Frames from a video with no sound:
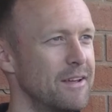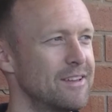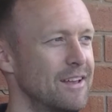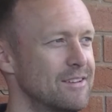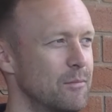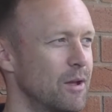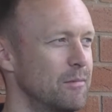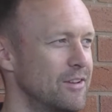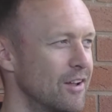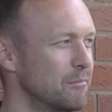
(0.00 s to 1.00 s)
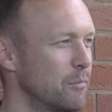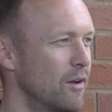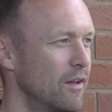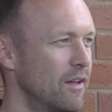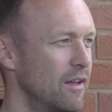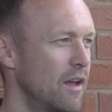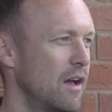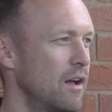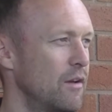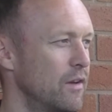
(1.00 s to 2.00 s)
make sense, sometimes it doesn't. But
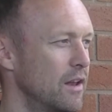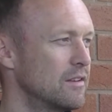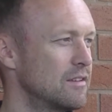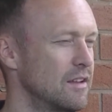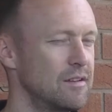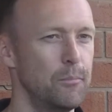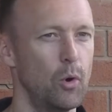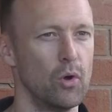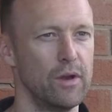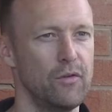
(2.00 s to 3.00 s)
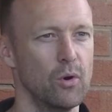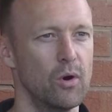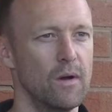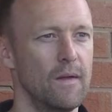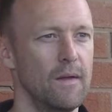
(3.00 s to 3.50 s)
yeah, I feel it's important if you're